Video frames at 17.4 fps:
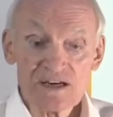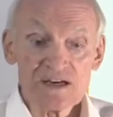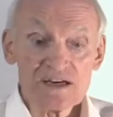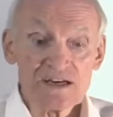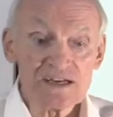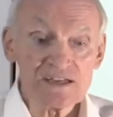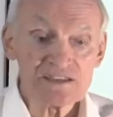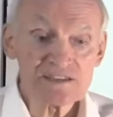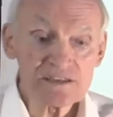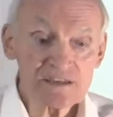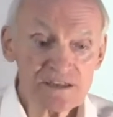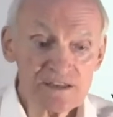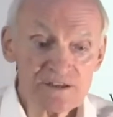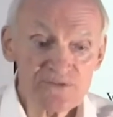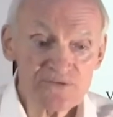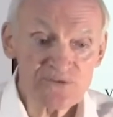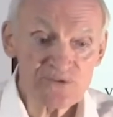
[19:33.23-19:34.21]
He's
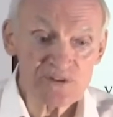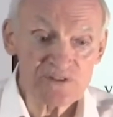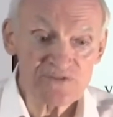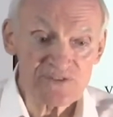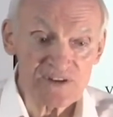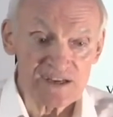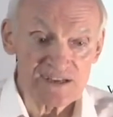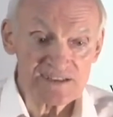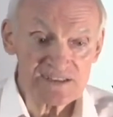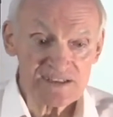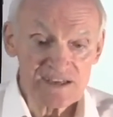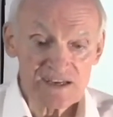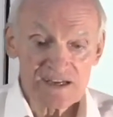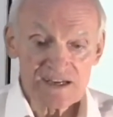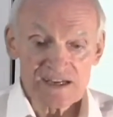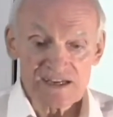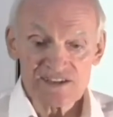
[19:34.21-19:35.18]
looking through the fence.
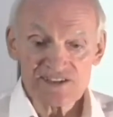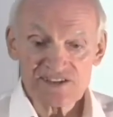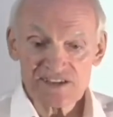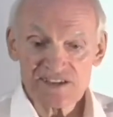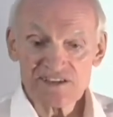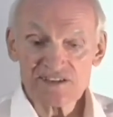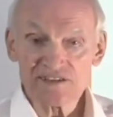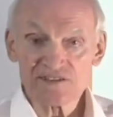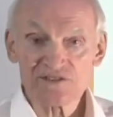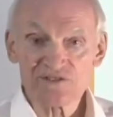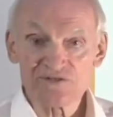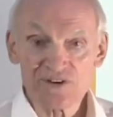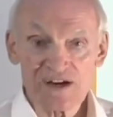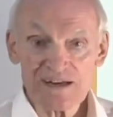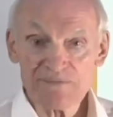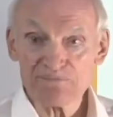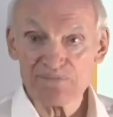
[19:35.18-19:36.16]
He sees this
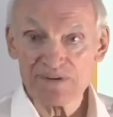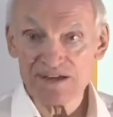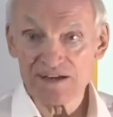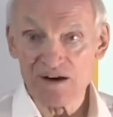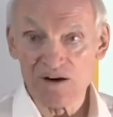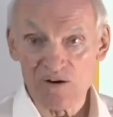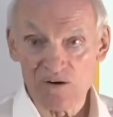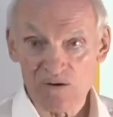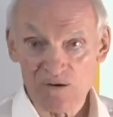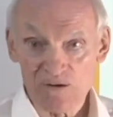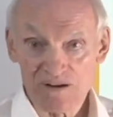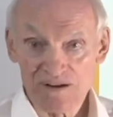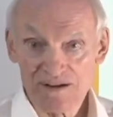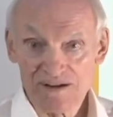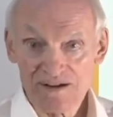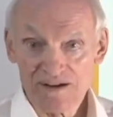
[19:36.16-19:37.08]
great big hole,